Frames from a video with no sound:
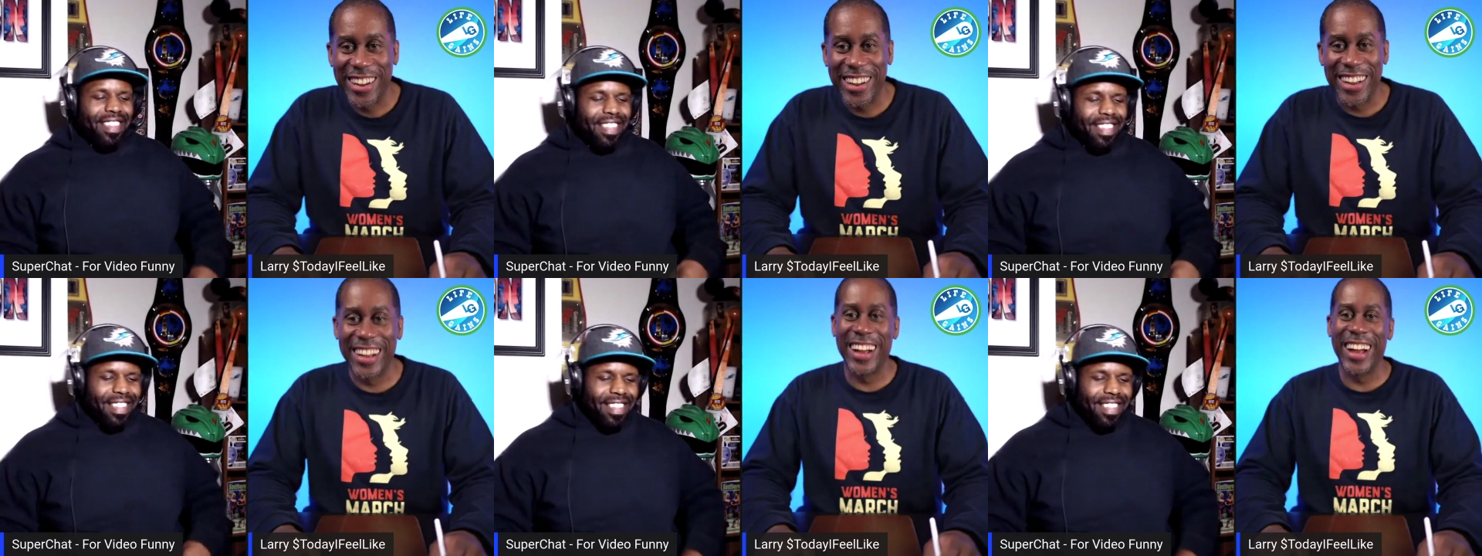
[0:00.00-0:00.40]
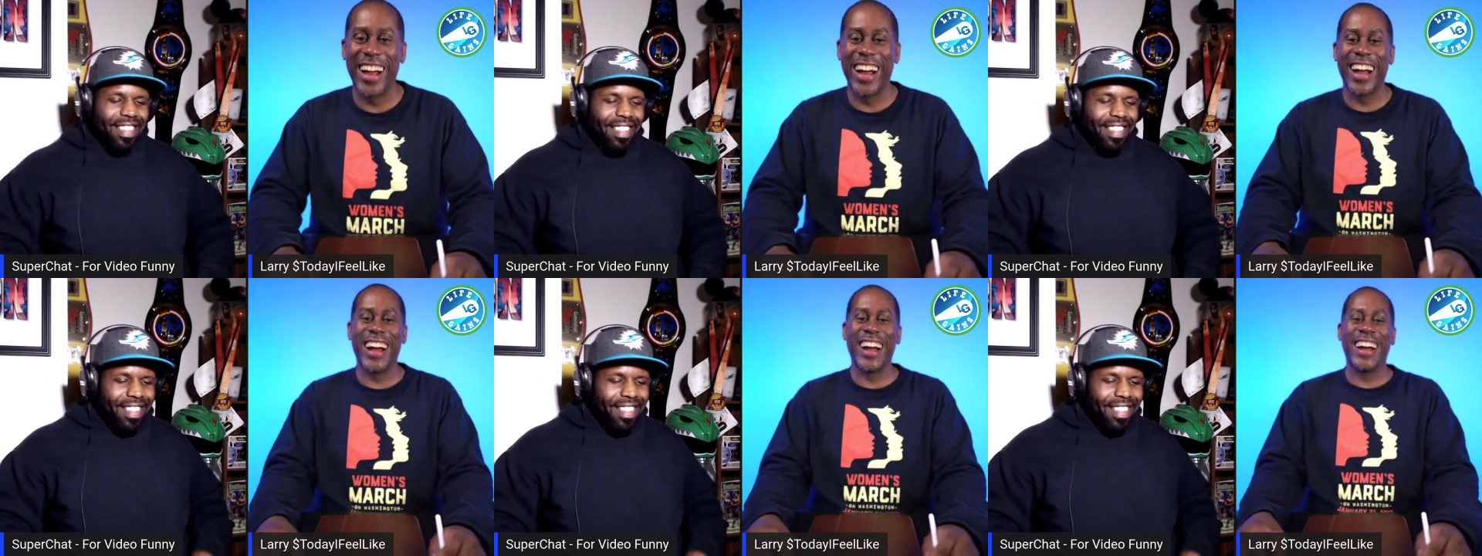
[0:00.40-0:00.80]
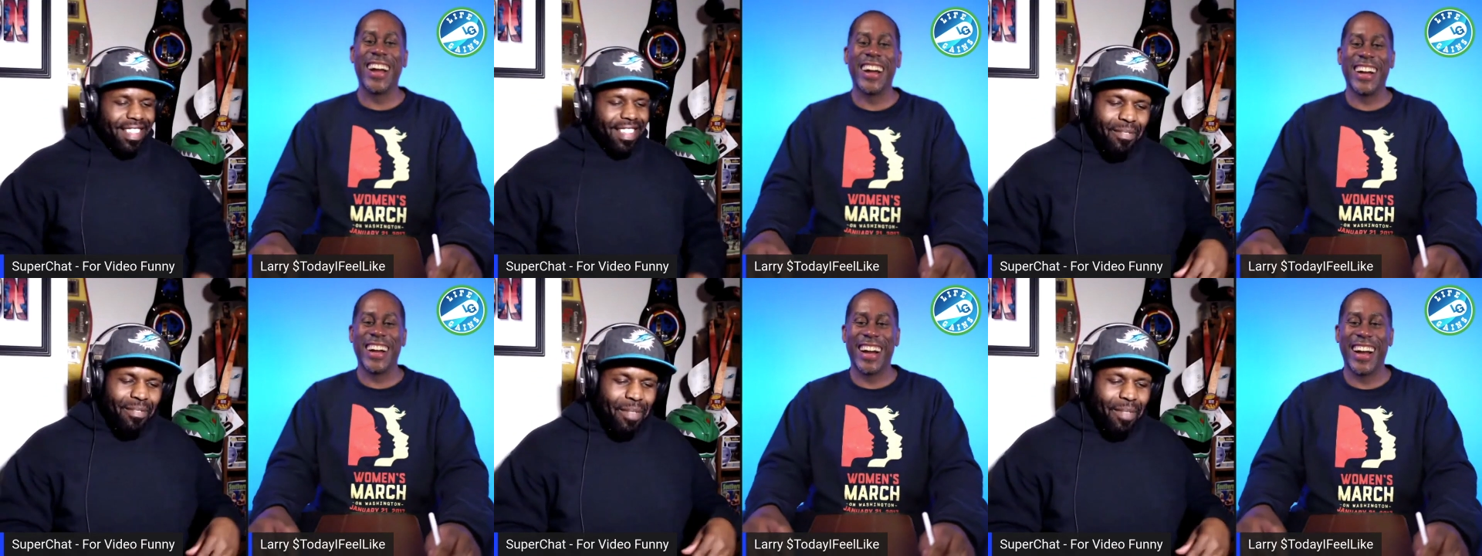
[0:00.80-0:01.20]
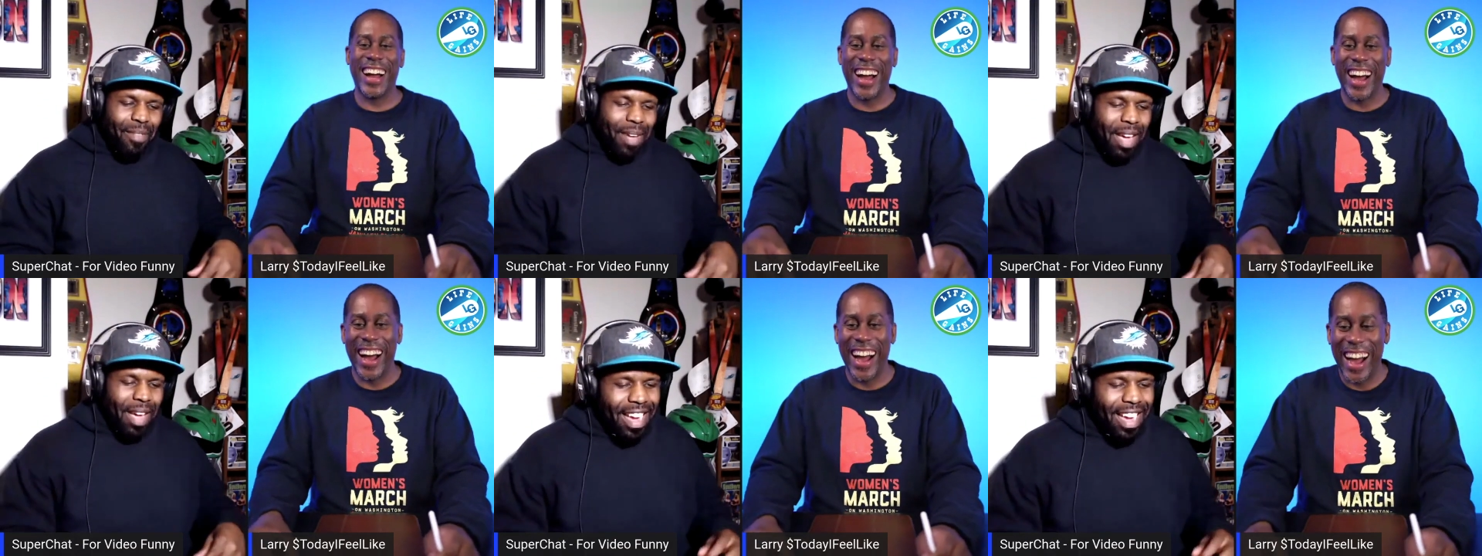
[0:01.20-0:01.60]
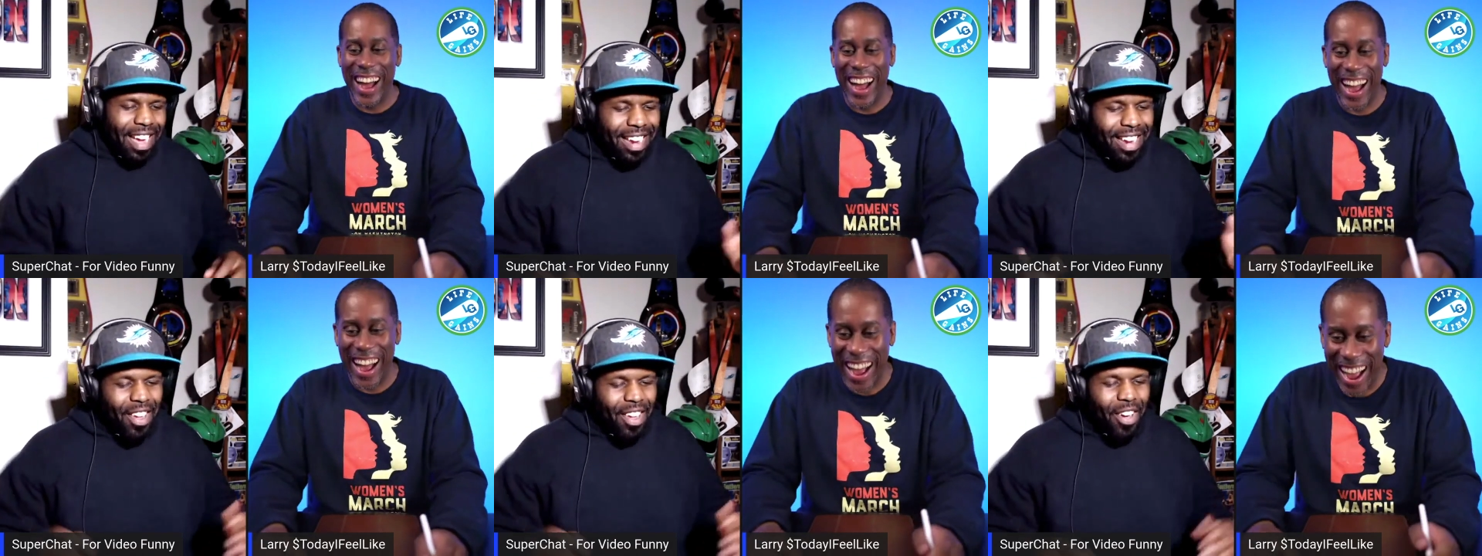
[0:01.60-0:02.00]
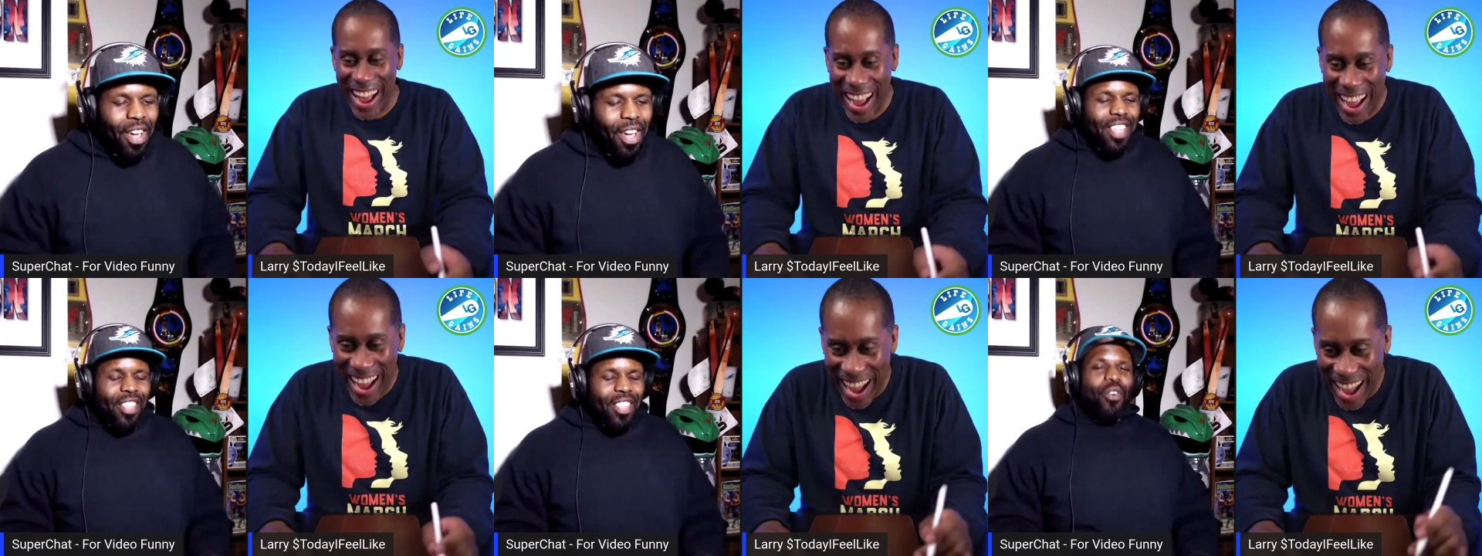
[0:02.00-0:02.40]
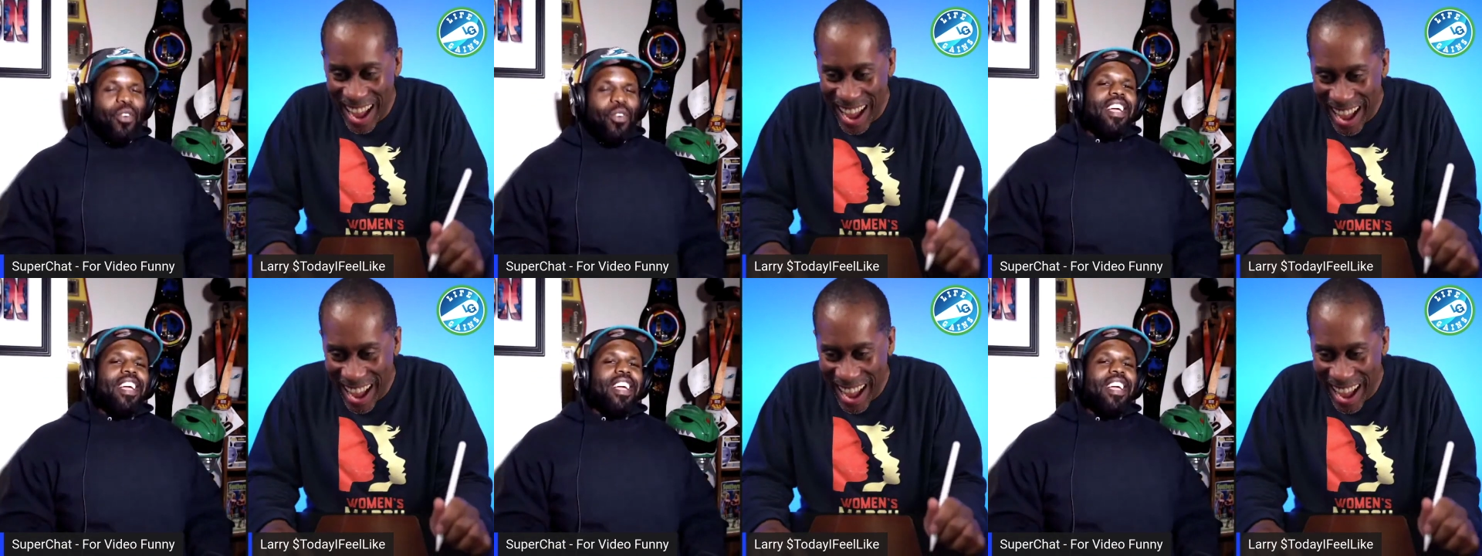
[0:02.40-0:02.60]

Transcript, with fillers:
Speaker 1: Man, no. You see this?